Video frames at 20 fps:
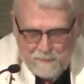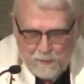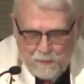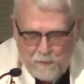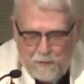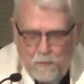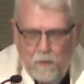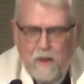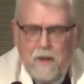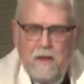
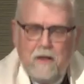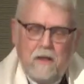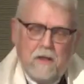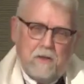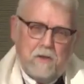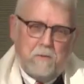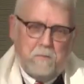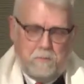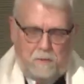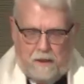We want to
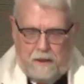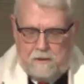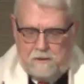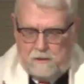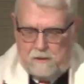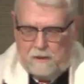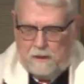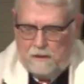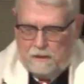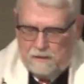
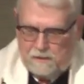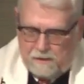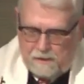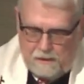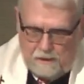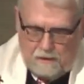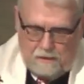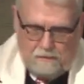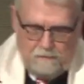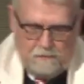express
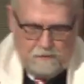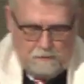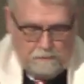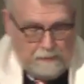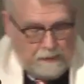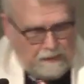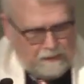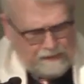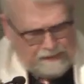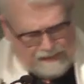ourselves
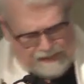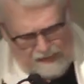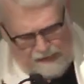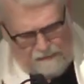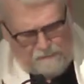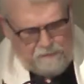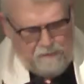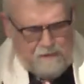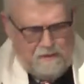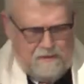about
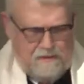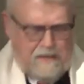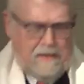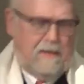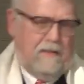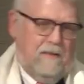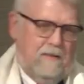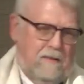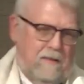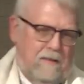
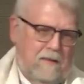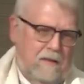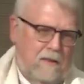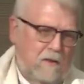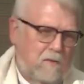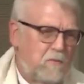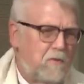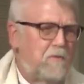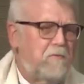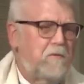everything.
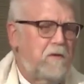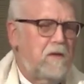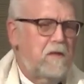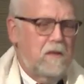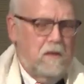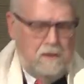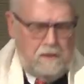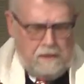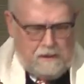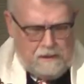We feel
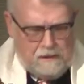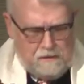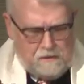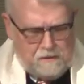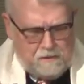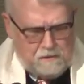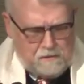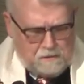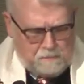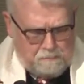a need
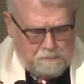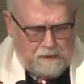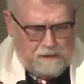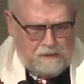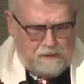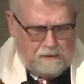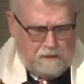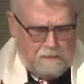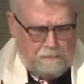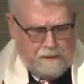to
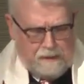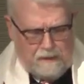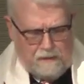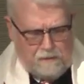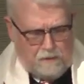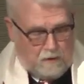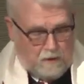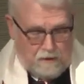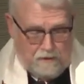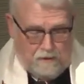speak
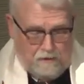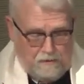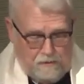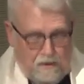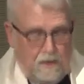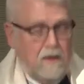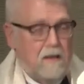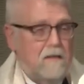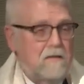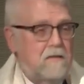about all our
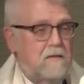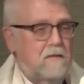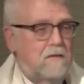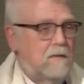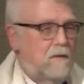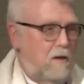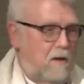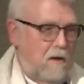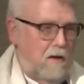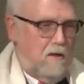thoughts,
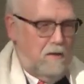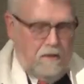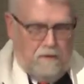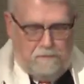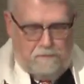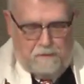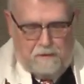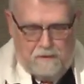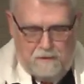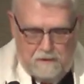all our
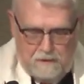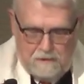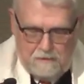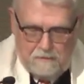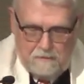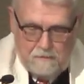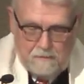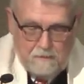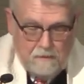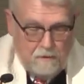
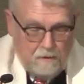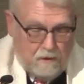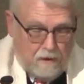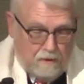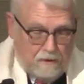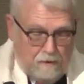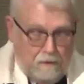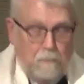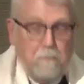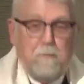feelings,
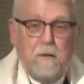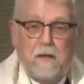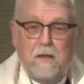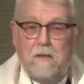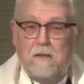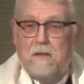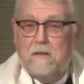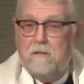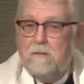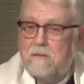all our
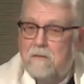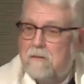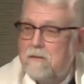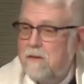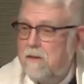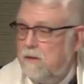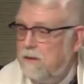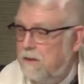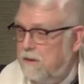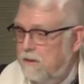opinions.
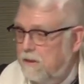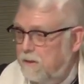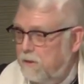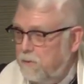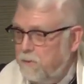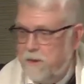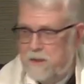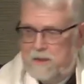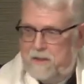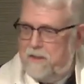
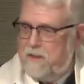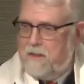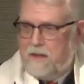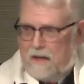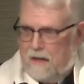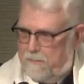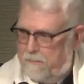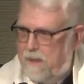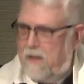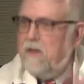We need to
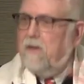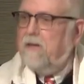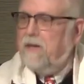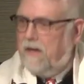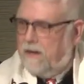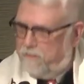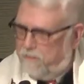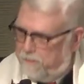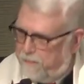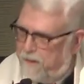comment on
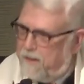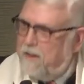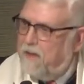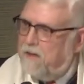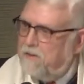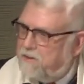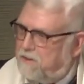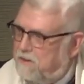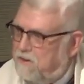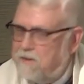everybody
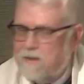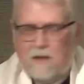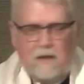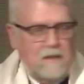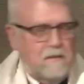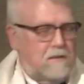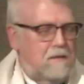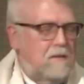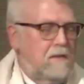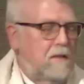else's
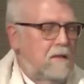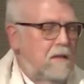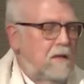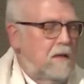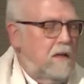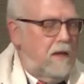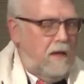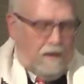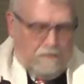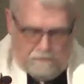thoughts,
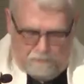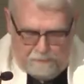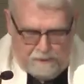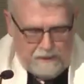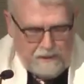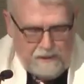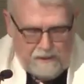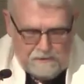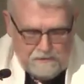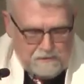
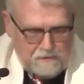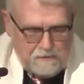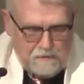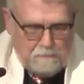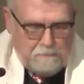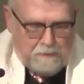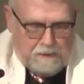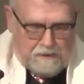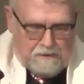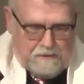everybody else's
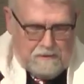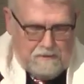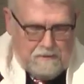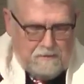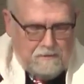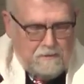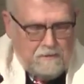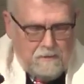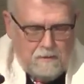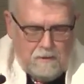
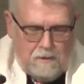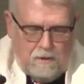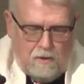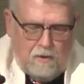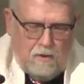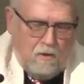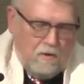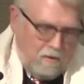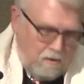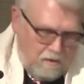opinions,
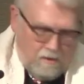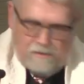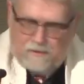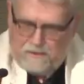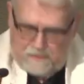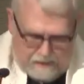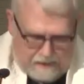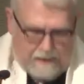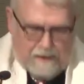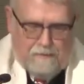all the
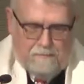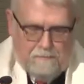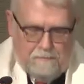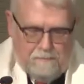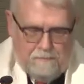time.